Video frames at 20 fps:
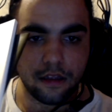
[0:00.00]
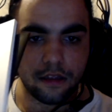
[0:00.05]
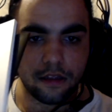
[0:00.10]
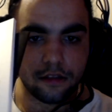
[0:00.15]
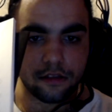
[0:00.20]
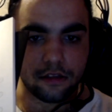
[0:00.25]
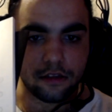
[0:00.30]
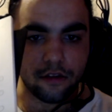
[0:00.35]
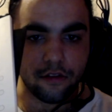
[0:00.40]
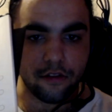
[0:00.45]

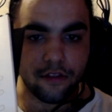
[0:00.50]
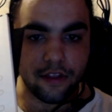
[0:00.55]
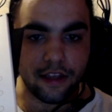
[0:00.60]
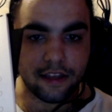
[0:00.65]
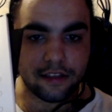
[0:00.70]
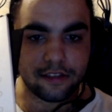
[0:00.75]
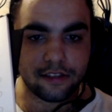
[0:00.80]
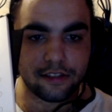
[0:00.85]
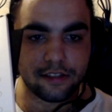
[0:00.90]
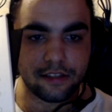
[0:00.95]
So
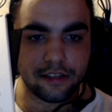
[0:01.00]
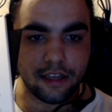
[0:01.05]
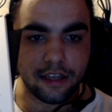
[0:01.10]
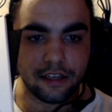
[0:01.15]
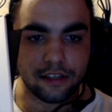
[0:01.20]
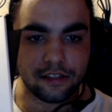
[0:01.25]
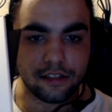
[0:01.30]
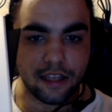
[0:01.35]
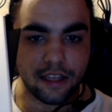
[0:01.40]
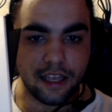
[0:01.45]
this
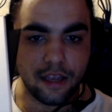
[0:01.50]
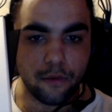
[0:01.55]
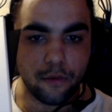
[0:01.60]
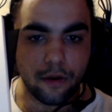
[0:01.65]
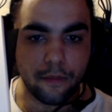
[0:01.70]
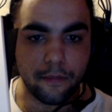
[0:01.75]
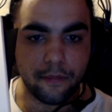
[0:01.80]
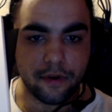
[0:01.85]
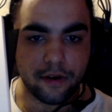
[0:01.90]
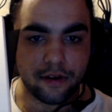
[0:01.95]
is the
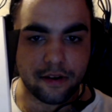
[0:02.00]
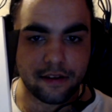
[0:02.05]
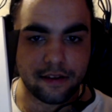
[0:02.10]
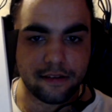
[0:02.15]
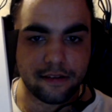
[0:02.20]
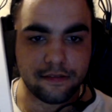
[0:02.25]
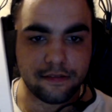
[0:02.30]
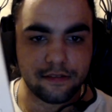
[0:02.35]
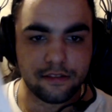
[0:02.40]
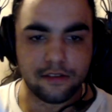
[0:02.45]
E1 book.
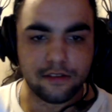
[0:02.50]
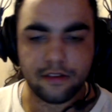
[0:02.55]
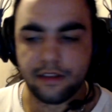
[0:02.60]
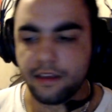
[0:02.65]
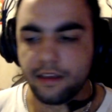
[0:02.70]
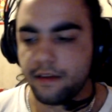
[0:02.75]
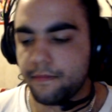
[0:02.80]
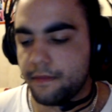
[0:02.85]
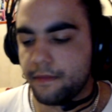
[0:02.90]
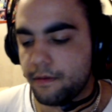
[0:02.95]
So yeah,
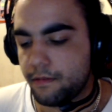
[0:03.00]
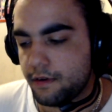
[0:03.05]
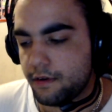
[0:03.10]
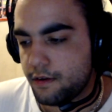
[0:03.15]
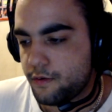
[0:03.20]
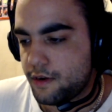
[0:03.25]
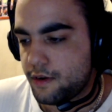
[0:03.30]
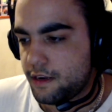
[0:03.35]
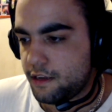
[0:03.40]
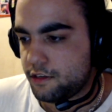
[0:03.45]
I'm gonna
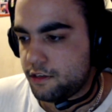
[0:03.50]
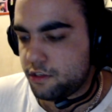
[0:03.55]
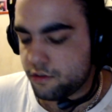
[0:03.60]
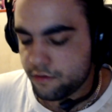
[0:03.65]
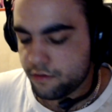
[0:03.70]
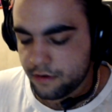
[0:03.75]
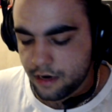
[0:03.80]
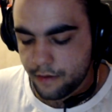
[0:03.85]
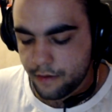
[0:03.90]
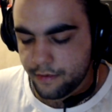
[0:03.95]
quickly just
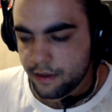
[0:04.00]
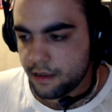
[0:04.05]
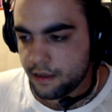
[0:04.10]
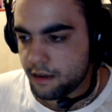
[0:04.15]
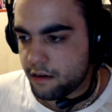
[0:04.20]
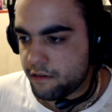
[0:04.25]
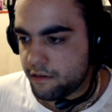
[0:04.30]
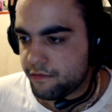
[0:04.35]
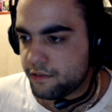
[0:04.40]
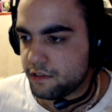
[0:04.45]
grab it
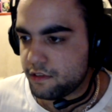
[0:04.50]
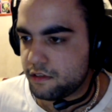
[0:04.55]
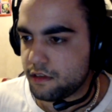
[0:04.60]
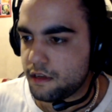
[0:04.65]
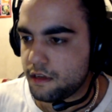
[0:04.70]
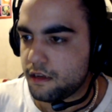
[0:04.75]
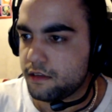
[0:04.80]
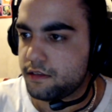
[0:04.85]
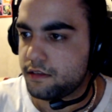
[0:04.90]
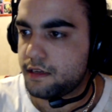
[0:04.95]
out of this
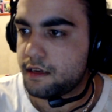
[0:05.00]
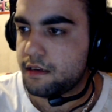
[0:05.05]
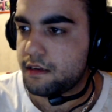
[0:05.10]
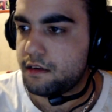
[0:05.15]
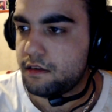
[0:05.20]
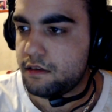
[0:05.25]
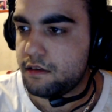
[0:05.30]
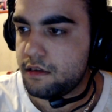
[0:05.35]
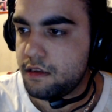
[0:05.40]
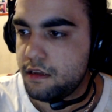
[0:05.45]
thing a second.
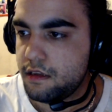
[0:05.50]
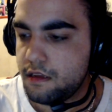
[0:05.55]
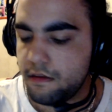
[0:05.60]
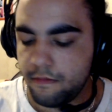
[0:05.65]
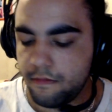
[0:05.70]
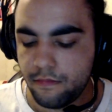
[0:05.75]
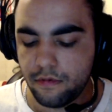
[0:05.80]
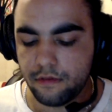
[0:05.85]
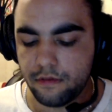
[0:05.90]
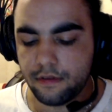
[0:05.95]

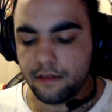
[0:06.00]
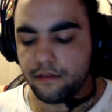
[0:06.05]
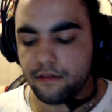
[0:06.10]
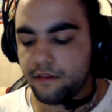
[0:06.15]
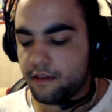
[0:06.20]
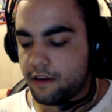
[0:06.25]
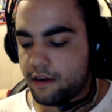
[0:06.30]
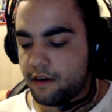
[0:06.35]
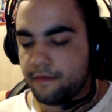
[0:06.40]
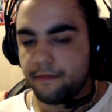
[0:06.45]
Put that
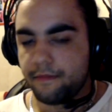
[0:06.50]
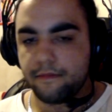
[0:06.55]
there.